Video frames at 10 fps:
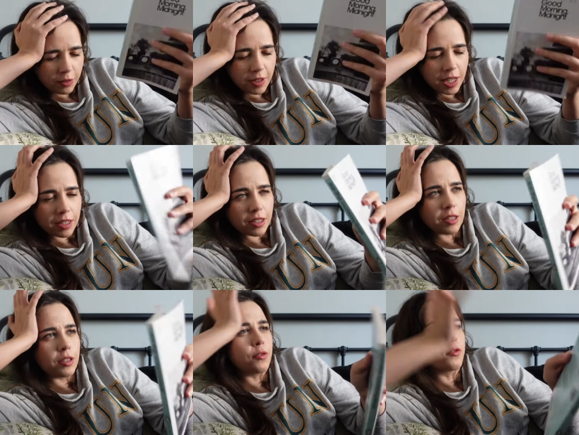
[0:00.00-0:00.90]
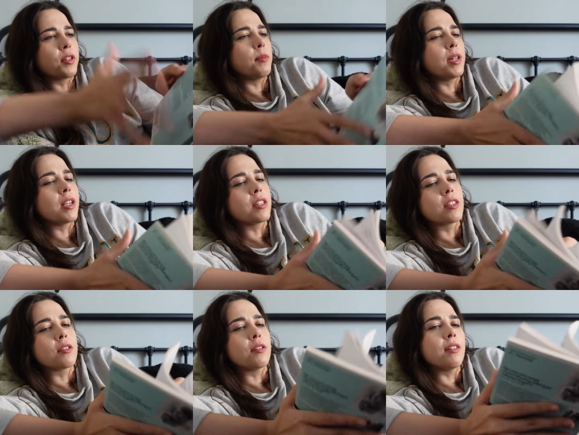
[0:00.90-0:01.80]
divided into 3 parts,
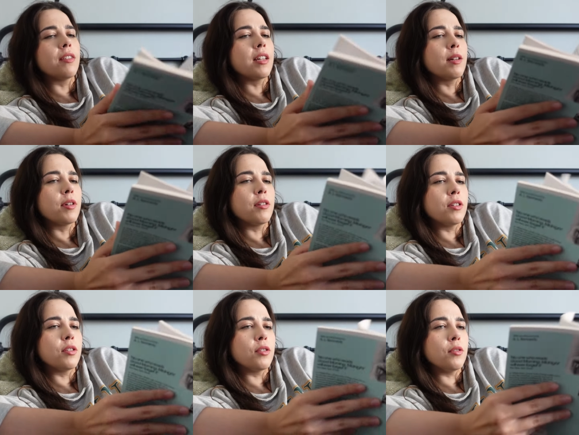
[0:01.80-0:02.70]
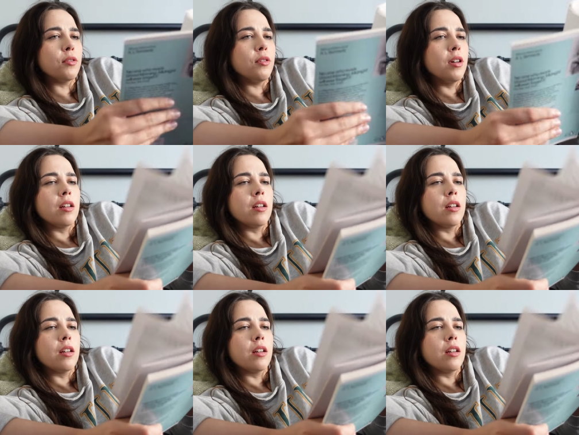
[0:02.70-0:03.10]
so I think I'm going to